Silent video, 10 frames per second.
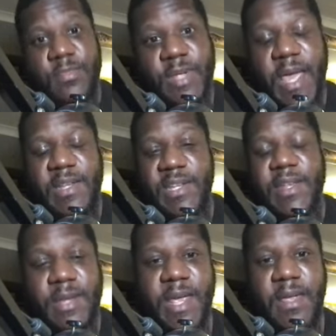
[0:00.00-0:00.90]
actually
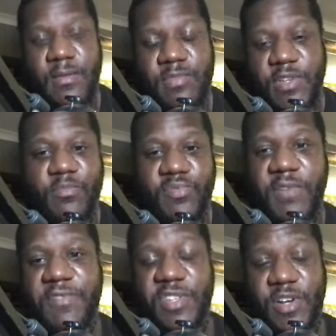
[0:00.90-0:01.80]
get some
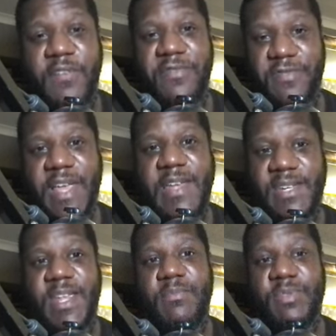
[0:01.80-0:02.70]
profits off of that
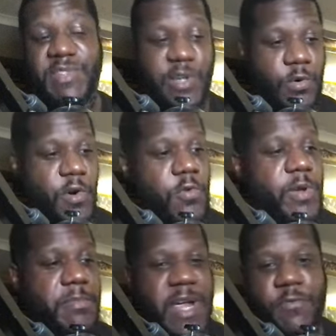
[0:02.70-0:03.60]
dip. I'm still
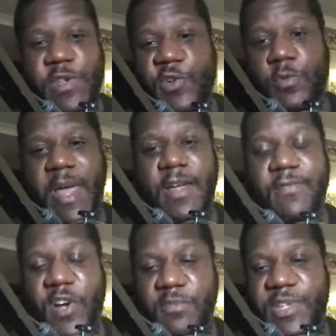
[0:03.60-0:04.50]
holding my original bag of
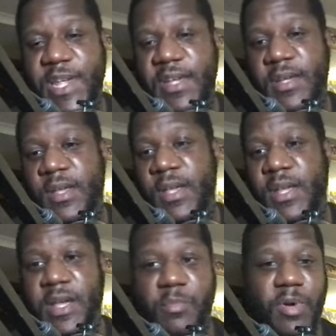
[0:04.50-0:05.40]
OpSec,
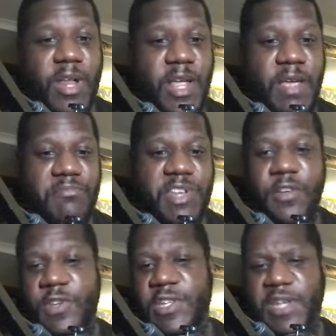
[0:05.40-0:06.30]
but,
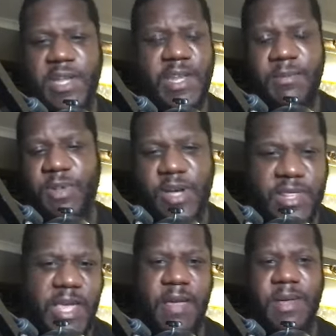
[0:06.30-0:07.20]
you see a dip like
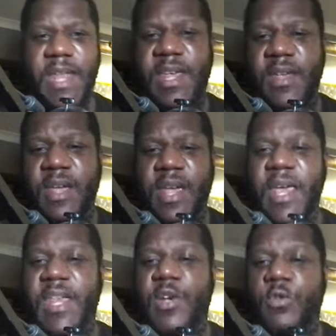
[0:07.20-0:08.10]
that. Any
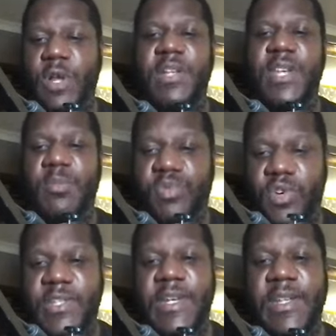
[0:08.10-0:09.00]
quality
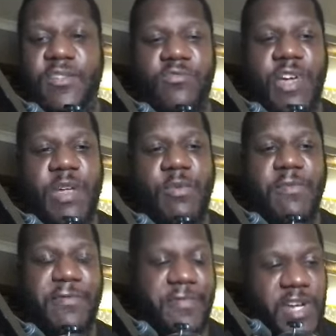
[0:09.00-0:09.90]
project, right, with a
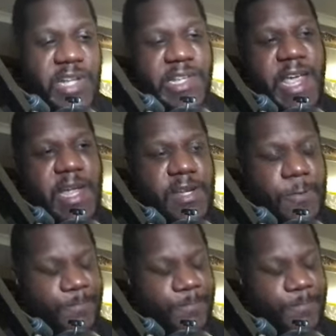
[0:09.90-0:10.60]
FUD attack